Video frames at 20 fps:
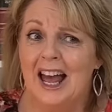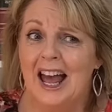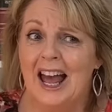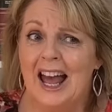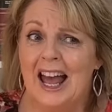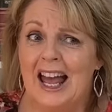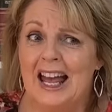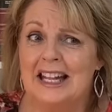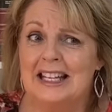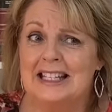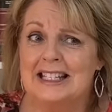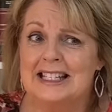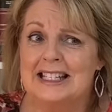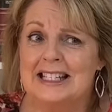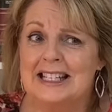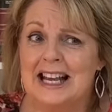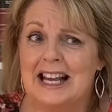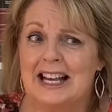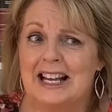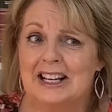
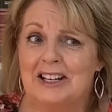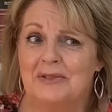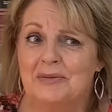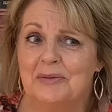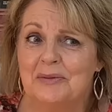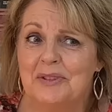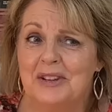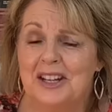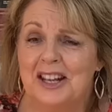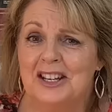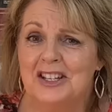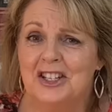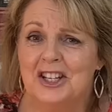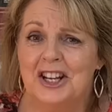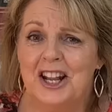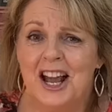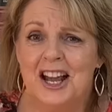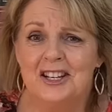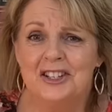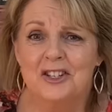And um,
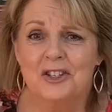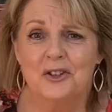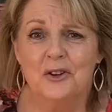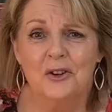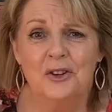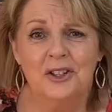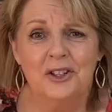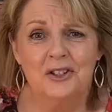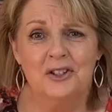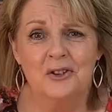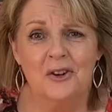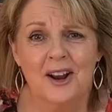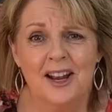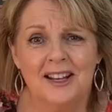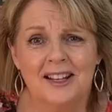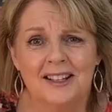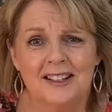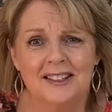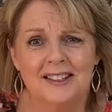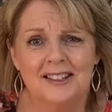she had to toilet
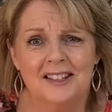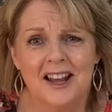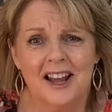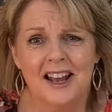train it,